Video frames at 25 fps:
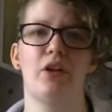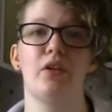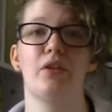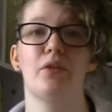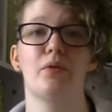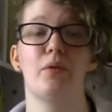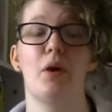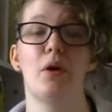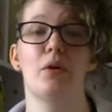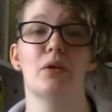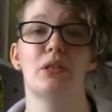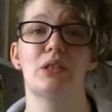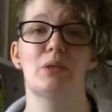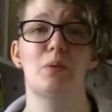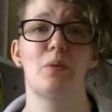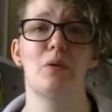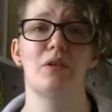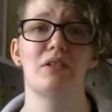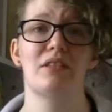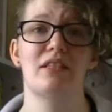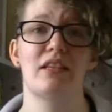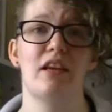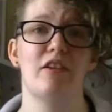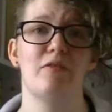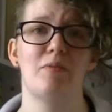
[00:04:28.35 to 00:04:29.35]
on the road
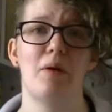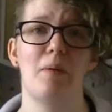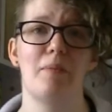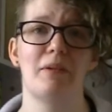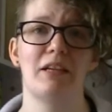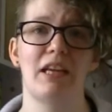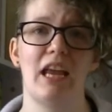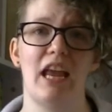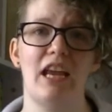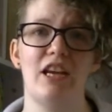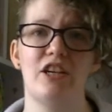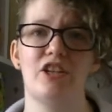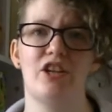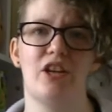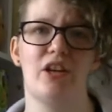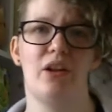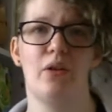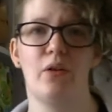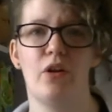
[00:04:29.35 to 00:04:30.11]
towards self-publication